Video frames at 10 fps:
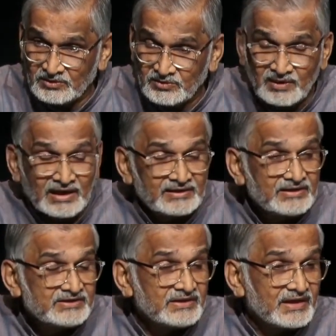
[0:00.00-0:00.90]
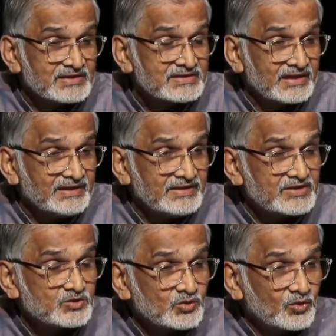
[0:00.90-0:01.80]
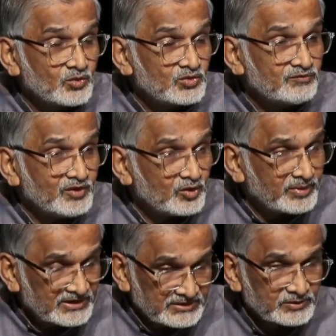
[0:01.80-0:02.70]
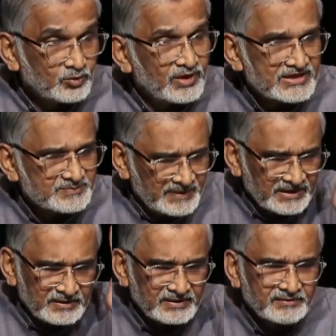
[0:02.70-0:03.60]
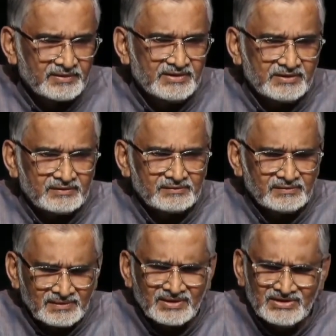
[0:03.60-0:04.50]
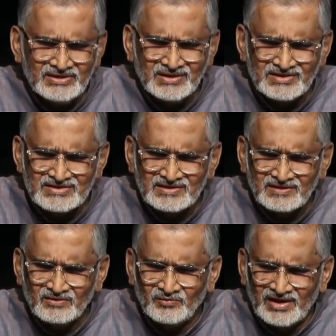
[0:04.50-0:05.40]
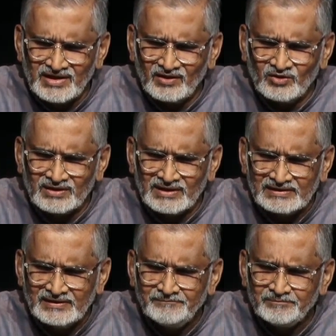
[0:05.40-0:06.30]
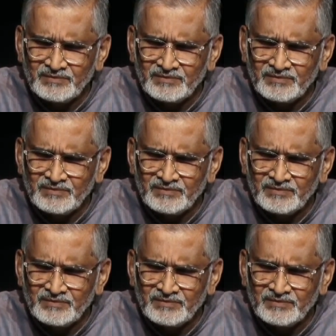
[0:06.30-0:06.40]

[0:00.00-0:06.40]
So Gandhiji assigned this role to Vinobhaiji, who had spent years working on khadi,